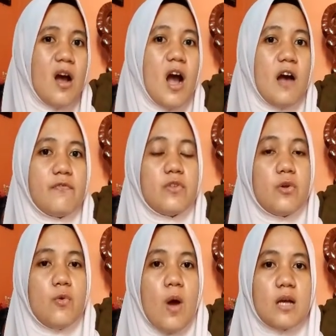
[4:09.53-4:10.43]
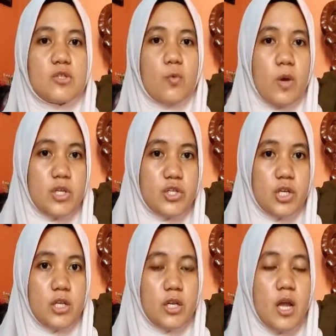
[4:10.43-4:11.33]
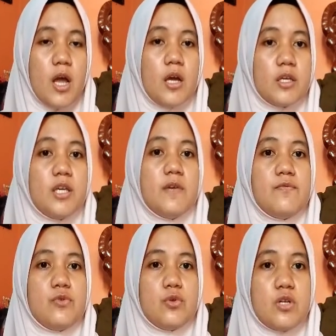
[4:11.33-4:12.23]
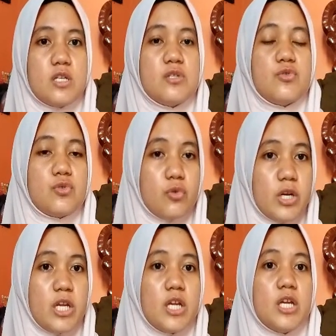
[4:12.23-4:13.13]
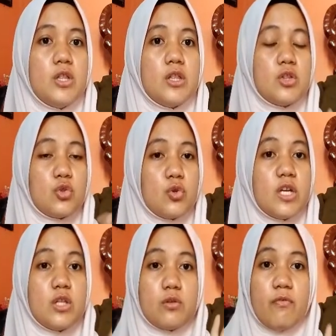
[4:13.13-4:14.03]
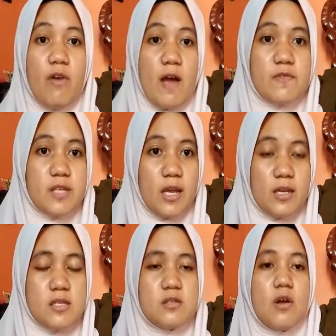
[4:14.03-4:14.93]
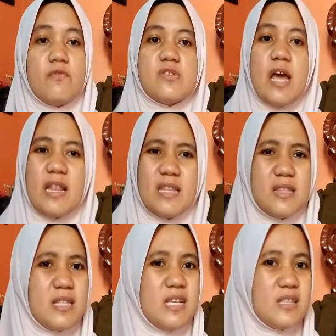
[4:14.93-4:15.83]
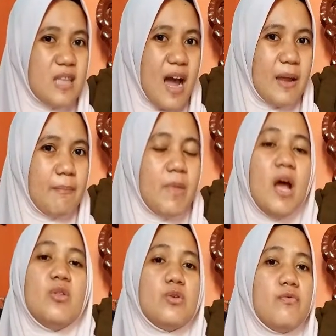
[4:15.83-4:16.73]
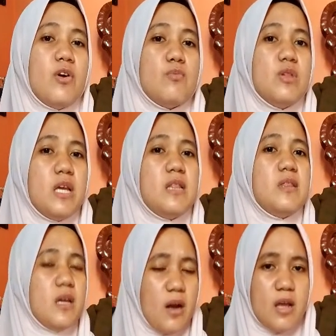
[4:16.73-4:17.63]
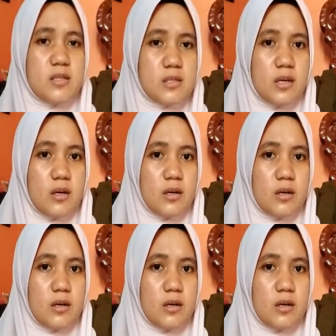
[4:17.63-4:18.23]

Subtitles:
After you ask question, give students 3 to 5 seconds of silent think time to formulate their answer.